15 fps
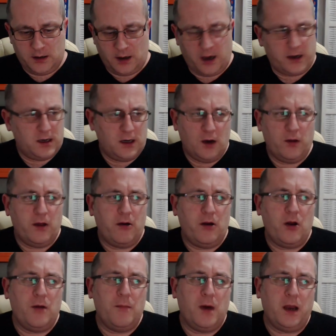I can go there and
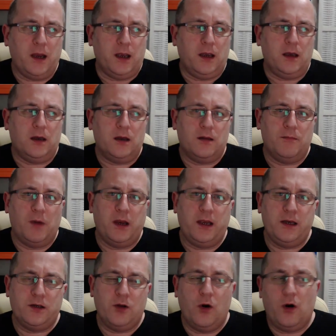earn money. Money
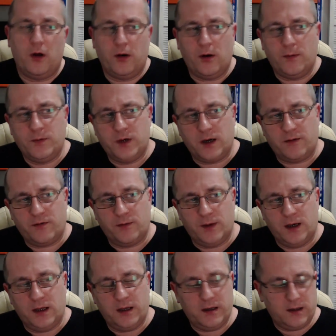is not an object for
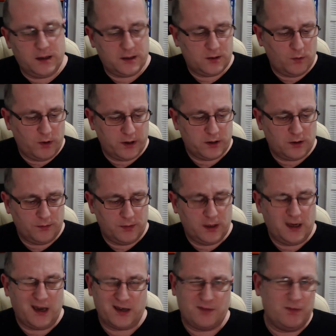me. This is why
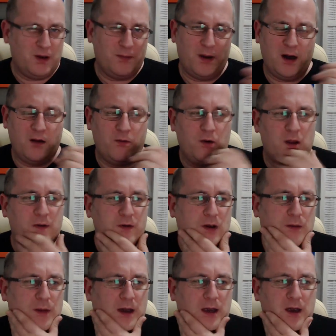somebody asked me about, well, if you
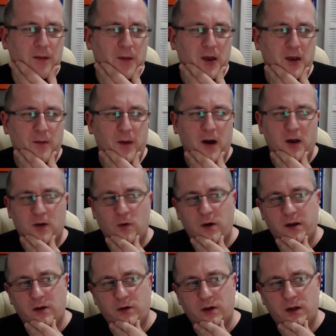can make £1 million, why
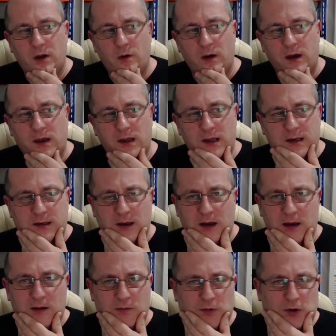don't you do it? It's
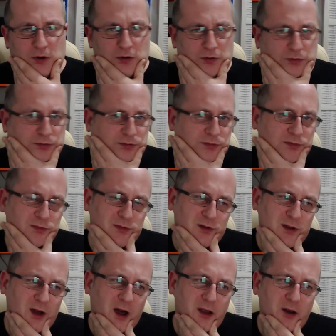like, well,
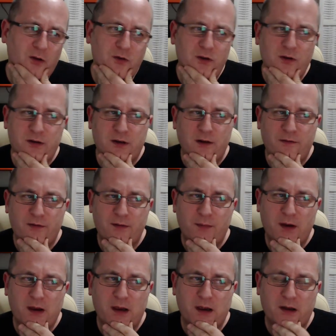I don't do stuff for
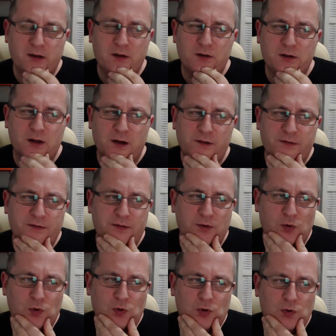money. I do stuff
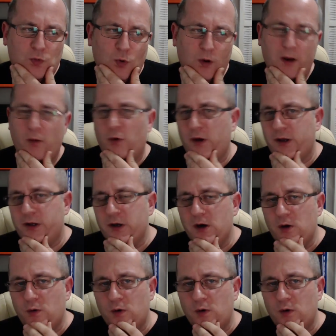for what I want to do.